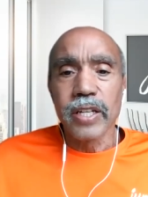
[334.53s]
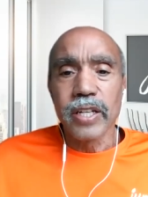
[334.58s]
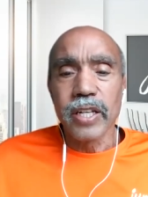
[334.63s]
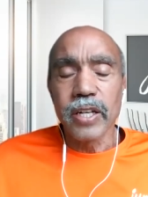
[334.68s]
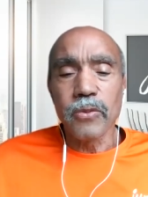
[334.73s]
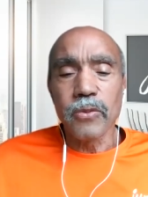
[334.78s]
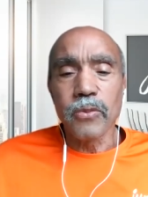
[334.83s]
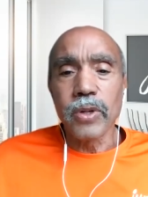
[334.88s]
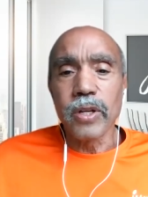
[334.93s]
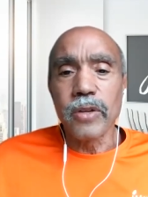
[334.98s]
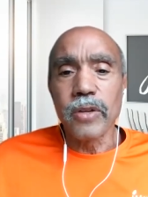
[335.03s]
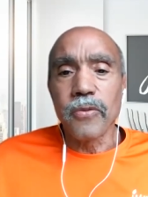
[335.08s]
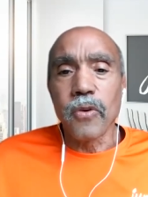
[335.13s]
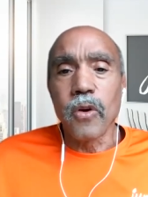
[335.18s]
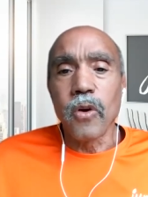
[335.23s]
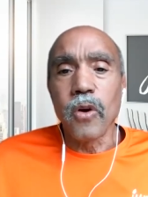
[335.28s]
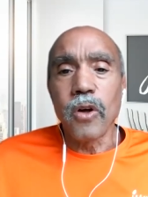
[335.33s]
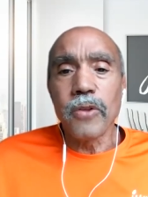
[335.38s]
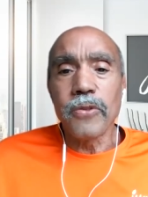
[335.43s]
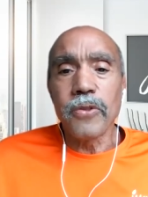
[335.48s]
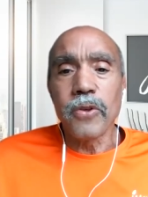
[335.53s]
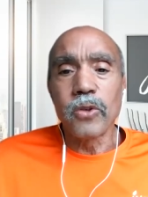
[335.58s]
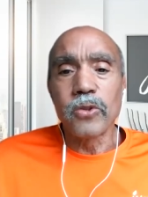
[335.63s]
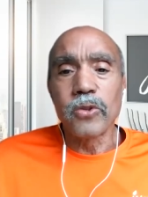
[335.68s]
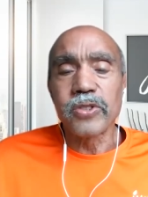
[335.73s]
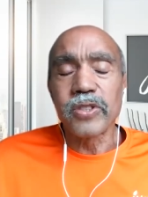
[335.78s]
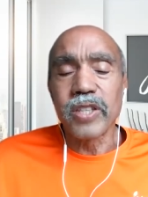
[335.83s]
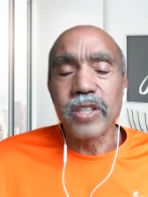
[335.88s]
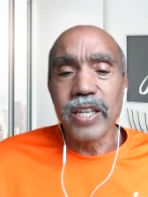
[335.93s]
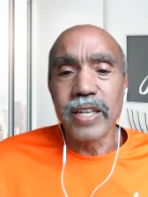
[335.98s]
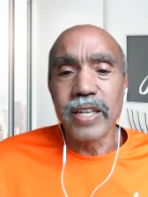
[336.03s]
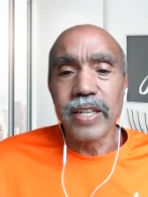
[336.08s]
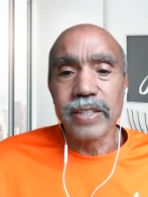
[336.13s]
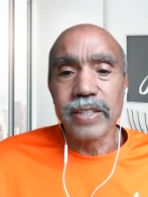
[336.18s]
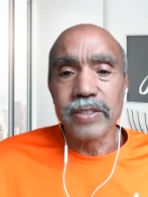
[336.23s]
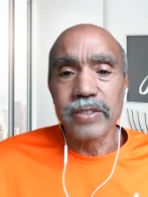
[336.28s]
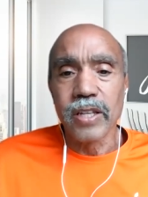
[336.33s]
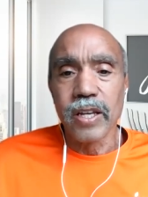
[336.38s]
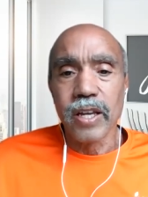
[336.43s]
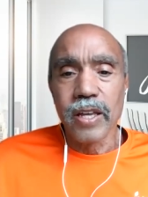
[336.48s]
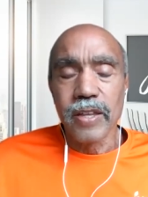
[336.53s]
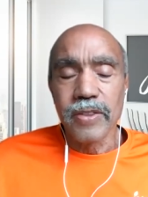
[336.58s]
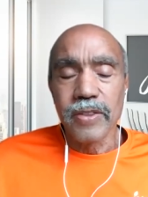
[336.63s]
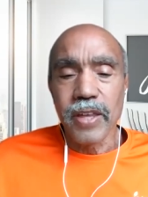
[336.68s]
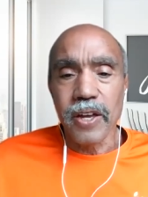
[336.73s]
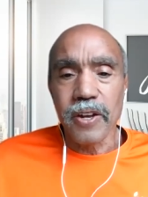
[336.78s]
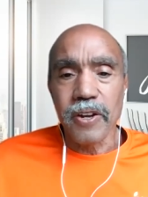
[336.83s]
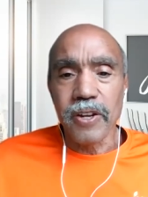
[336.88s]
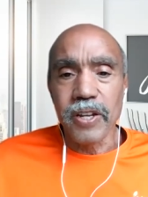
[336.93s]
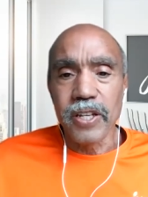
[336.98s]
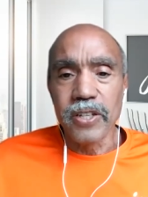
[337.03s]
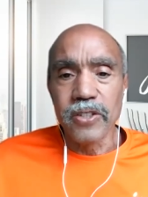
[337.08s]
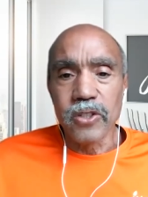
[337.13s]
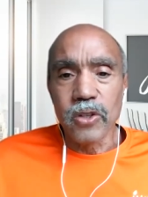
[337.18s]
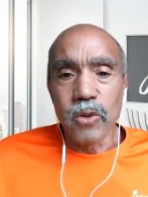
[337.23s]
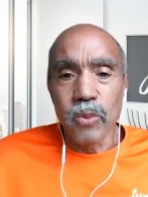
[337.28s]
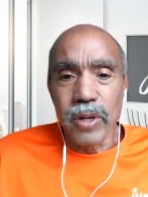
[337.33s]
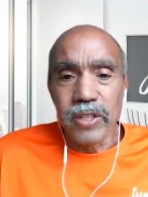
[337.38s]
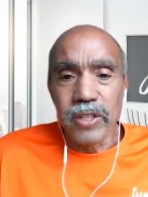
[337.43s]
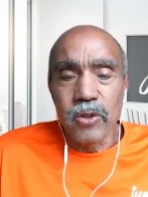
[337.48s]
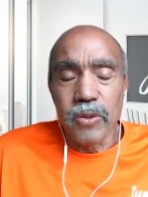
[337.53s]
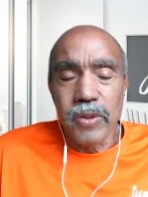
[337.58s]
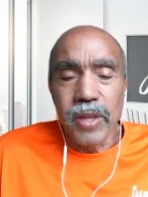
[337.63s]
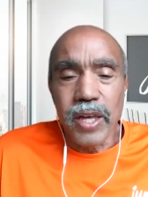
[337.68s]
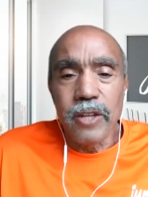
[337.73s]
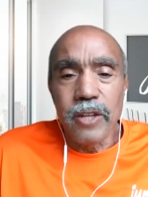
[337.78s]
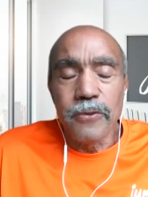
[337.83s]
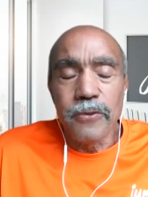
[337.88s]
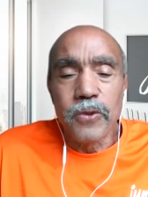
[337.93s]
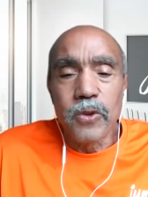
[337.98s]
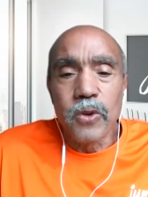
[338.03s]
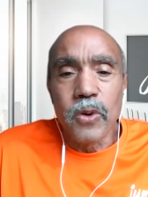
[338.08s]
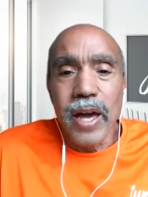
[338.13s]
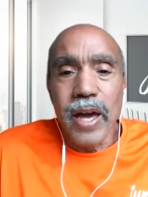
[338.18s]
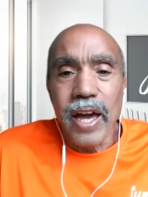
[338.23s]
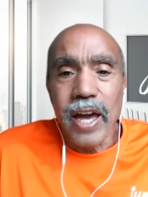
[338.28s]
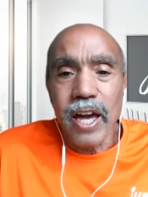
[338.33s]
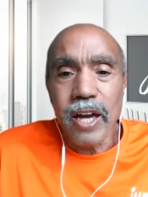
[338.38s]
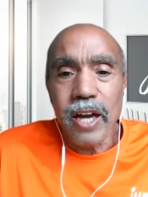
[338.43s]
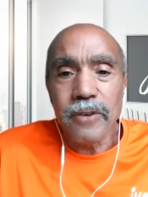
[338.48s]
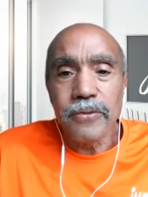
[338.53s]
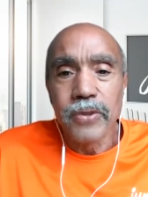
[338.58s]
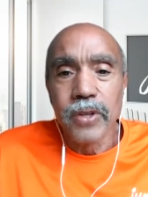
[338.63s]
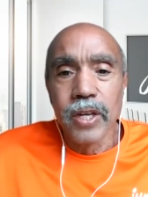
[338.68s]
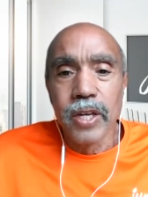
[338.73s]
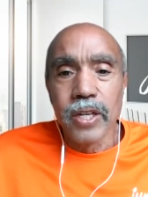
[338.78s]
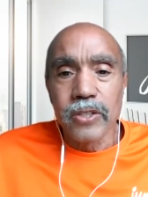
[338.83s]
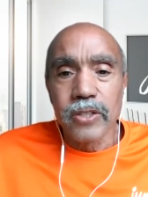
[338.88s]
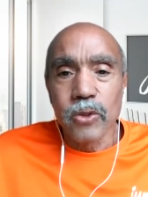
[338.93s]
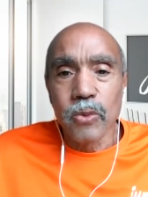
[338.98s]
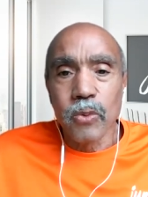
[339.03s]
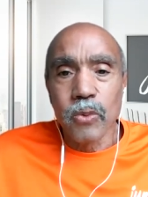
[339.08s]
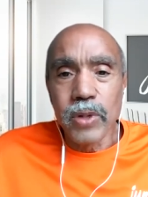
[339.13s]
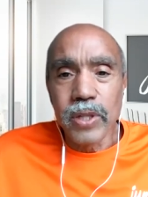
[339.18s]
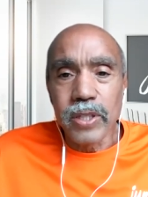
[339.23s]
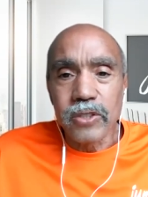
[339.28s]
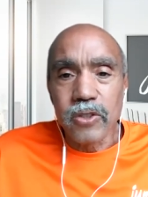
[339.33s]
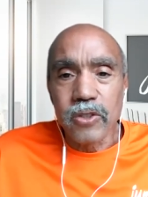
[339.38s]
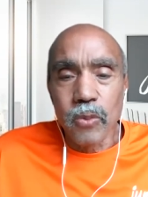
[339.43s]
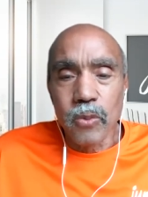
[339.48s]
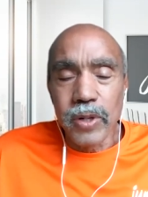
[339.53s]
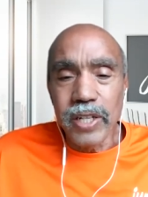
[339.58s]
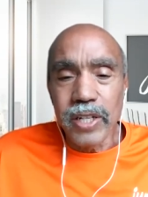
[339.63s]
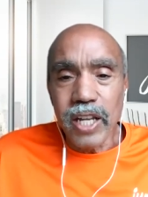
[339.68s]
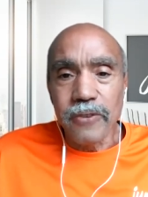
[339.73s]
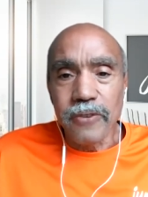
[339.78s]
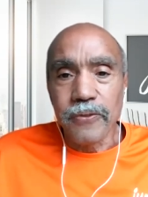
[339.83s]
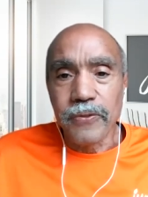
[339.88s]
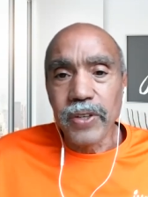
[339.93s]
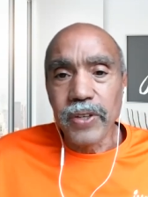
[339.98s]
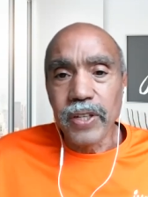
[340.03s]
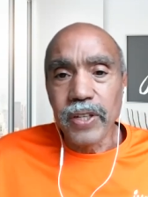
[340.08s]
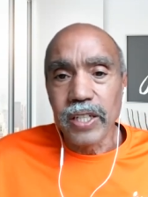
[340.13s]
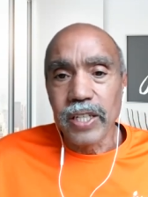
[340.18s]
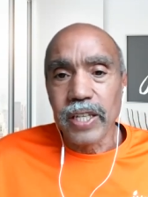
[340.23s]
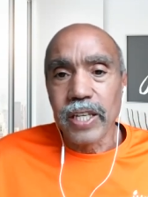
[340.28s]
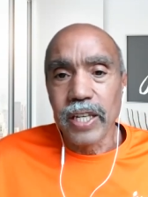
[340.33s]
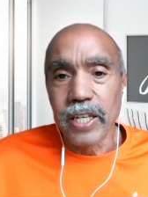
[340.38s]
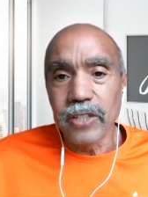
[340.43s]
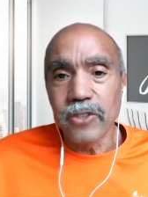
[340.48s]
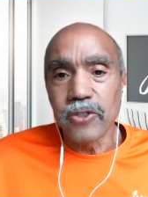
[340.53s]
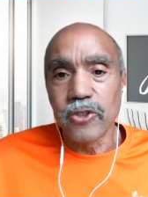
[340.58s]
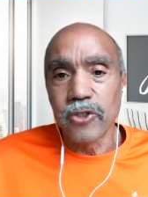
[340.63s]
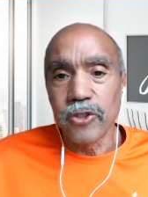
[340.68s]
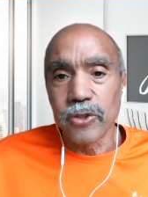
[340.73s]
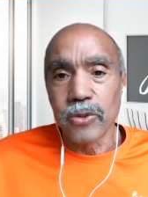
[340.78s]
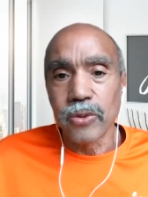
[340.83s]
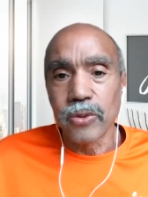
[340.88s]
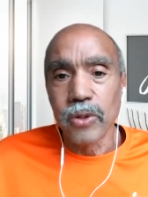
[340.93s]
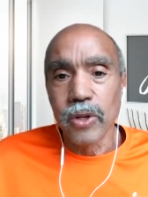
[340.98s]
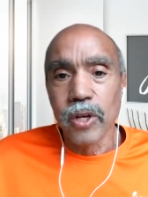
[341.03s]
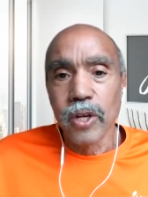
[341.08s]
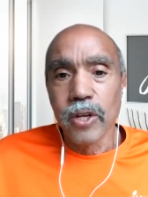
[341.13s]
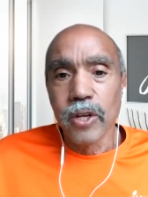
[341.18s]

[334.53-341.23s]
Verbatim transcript: get rid of all those things that are in your way so that if you have, so when, so when that feeling hits you,